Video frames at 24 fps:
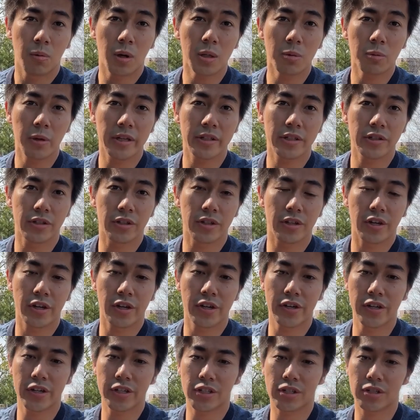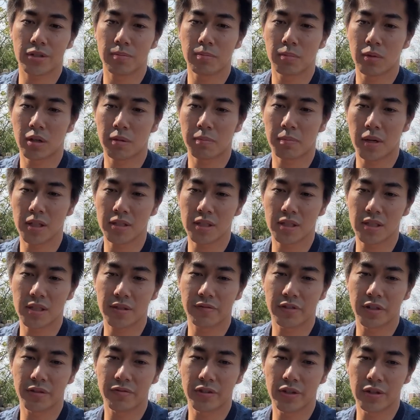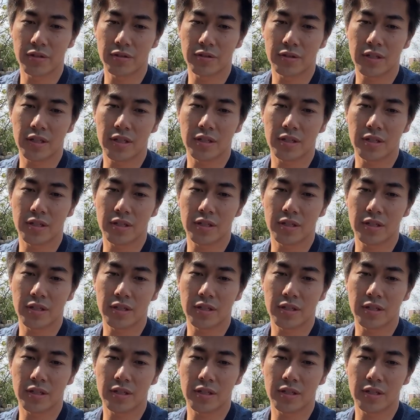One way to encourage more positive reviews